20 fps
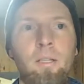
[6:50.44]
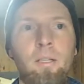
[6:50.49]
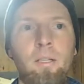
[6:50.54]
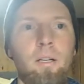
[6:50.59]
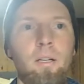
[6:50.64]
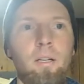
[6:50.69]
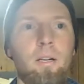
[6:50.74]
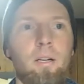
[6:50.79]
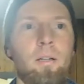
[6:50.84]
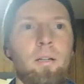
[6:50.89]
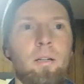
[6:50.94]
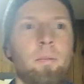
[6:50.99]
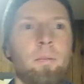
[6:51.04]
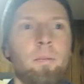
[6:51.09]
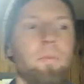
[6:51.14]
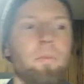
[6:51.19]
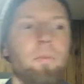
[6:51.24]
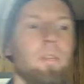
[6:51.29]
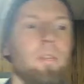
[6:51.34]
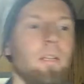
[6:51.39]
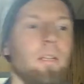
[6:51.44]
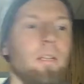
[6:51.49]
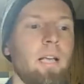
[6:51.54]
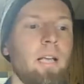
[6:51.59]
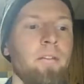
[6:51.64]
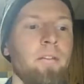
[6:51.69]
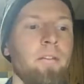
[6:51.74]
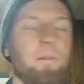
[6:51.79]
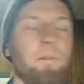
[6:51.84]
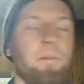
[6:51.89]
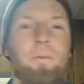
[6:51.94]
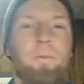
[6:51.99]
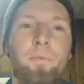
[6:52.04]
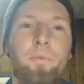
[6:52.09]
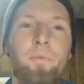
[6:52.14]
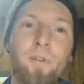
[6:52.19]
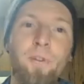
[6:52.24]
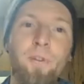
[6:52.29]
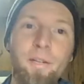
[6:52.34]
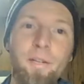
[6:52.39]
And so if we're
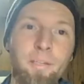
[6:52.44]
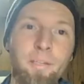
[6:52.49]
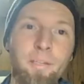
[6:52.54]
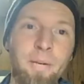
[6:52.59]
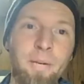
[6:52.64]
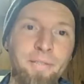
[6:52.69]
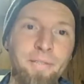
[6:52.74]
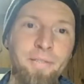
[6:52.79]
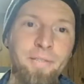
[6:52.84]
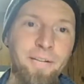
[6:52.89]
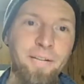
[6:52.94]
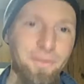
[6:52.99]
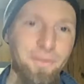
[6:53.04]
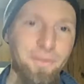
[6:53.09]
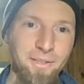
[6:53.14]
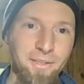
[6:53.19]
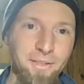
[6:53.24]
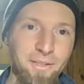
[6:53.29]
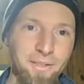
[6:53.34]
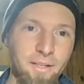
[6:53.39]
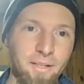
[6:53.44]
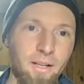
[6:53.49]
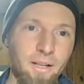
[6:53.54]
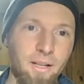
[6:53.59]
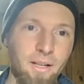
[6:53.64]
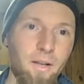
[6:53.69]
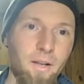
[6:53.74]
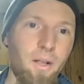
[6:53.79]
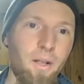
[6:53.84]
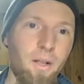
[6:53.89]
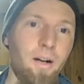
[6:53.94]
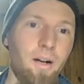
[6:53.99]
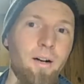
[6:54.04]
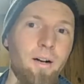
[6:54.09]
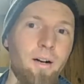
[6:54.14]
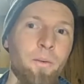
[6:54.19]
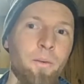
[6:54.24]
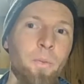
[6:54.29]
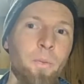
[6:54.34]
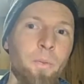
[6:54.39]
talking about testing,
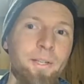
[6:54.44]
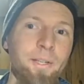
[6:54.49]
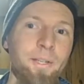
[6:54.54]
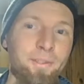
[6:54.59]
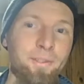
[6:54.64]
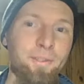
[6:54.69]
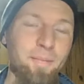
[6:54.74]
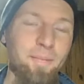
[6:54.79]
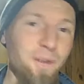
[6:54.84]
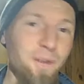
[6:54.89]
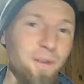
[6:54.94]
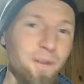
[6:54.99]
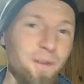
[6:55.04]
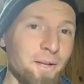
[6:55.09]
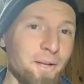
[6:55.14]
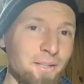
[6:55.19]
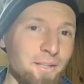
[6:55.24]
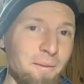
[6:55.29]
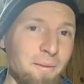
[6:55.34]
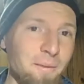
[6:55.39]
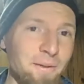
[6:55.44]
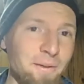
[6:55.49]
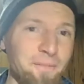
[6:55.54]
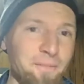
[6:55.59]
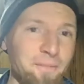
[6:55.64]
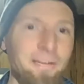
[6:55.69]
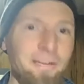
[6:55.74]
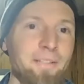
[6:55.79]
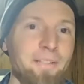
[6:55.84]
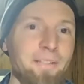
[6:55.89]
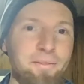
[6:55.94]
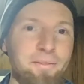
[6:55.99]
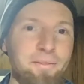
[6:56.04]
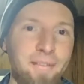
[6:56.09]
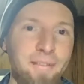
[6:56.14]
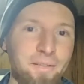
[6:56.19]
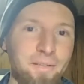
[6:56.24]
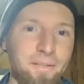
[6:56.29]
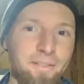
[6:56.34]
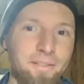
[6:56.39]
we need to be talking about effective
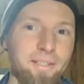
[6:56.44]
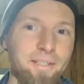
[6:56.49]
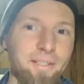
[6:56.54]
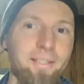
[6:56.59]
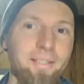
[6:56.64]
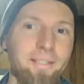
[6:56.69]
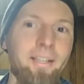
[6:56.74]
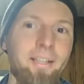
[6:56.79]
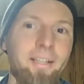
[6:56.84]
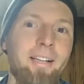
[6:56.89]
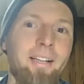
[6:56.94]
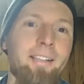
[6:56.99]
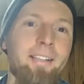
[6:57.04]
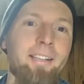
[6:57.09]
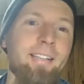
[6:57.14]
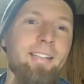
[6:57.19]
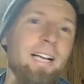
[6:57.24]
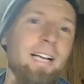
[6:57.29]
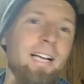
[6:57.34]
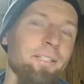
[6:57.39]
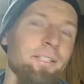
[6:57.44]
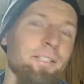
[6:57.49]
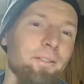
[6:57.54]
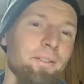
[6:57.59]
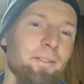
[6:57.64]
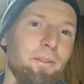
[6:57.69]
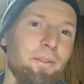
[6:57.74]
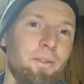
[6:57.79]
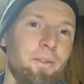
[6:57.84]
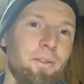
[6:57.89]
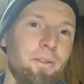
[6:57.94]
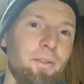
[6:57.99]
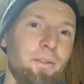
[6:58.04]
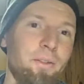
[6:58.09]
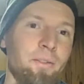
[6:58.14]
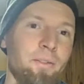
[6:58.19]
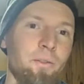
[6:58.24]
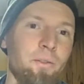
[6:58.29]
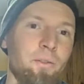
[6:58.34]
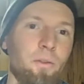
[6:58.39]
testing, not
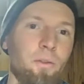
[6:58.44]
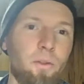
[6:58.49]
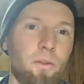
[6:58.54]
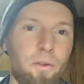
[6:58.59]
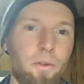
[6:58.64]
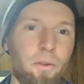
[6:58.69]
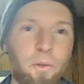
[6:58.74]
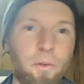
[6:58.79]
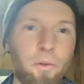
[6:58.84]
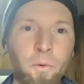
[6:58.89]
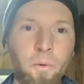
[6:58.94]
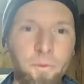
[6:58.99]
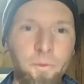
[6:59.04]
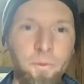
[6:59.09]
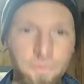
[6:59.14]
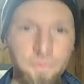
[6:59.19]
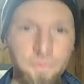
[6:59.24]
the old,